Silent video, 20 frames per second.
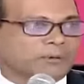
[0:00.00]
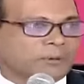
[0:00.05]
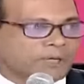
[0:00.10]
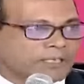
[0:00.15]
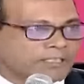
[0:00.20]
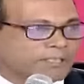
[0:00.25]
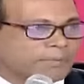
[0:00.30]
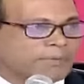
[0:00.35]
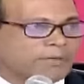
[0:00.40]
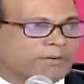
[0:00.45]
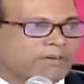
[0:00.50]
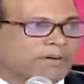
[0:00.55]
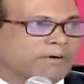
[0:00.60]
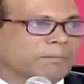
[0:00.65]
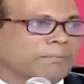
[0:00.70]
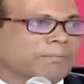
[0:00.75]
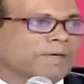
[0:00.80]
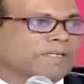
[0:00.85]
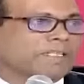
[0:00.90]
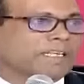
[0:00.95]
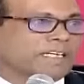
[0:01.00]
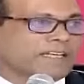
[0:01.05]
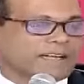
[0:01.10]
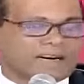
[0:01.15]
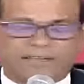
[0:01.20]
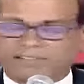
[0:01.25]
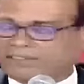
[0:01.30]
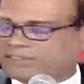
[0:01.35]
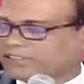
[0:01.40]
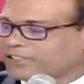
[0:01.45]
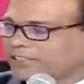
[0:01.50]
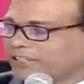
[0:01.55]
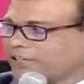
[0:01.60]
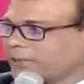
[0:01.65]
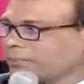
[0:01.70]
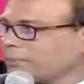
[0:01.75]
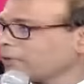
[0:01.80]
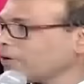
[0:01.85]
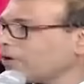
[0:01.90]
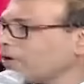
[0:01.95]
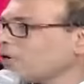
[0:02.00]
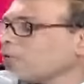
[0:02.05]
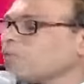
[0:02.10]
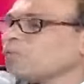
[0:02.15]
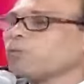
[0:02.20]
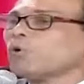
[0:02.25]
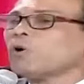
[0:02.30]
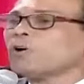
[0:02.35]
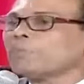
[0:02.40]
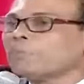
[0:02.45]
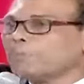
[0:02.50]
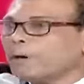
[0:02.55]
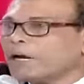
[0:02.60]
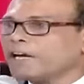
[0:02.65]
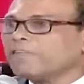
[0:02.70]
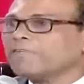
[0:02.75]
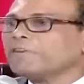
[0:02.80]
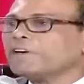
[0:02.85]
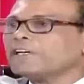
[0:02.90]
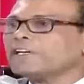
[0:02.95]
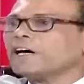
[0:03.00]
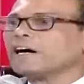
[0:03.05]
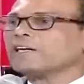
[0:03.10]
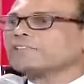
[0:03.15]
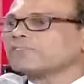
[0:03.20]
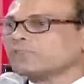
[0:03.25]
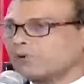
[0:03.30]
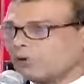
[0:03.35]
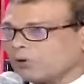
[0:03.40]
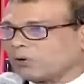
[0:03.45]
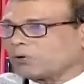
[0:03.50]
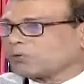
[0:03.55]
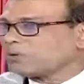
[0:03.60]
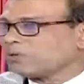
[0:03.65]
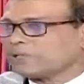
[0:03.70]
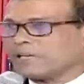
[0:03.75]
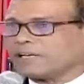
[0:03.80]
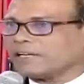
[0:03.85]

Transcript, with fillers: tourism development in Lakshadweep would benefit us all.